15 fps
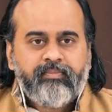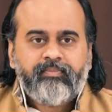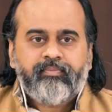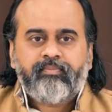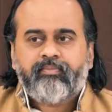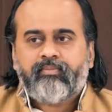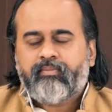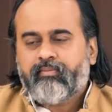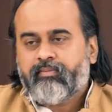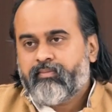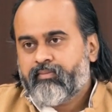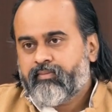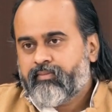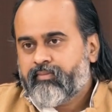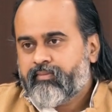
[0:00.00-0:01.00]

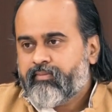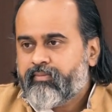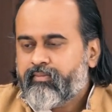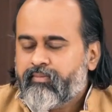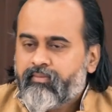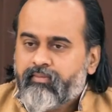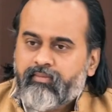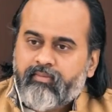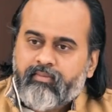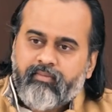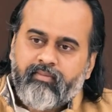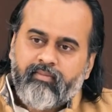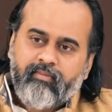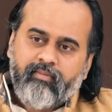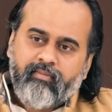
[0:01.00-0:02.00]

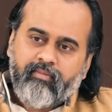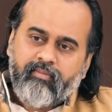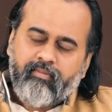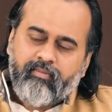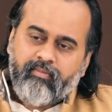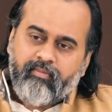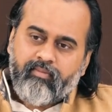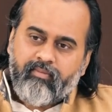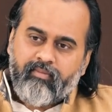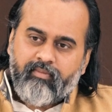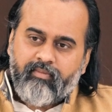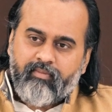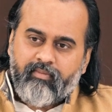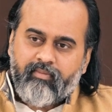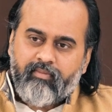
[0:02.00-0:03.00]

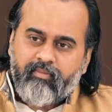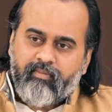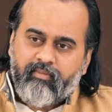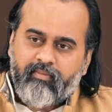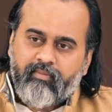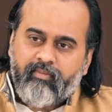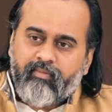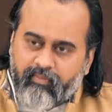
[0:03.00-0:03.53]
No one is speaking in this clip.